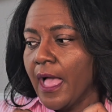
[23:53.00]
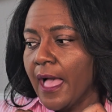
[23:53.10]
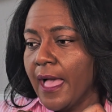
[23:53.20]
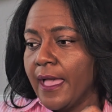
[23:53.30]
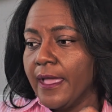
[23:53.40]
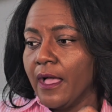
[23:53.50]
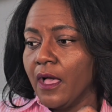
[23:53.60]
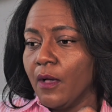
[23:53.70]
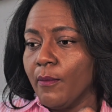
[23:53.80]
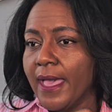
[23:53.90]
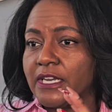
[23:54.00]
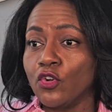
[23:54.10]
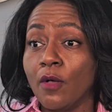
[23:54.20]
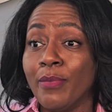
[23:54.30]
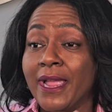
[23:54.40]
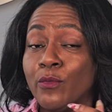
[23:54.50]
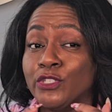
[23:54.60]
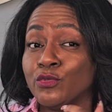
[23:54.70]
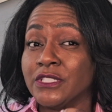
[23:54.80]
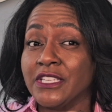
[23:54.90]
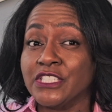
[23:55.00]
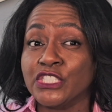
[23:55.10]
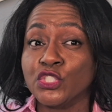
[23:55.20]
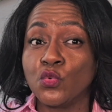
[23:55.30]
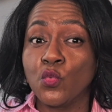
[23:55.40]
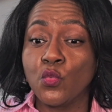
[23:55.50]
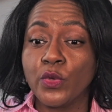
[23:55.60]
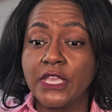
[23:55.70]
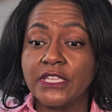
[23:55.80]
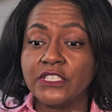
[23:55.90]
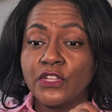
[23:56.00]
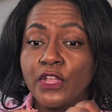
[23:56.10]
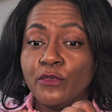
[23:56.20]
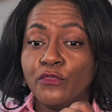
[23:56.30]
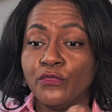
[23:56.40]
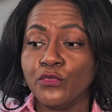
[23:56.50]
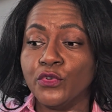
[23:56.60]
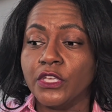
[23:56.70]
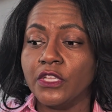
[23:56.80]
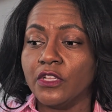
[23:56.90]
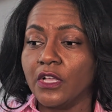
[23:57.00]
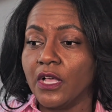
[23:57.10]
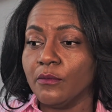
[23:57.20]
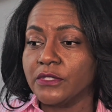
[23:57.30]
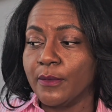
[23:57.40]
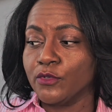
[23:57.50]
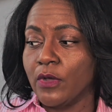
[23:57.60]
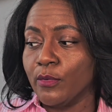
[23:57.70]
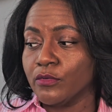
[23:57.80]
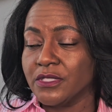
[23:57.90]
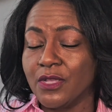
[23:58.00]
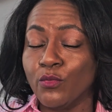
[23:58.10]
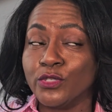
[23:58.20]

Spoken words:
I added On Bite, which was a sweet and fruity type of tropical scent,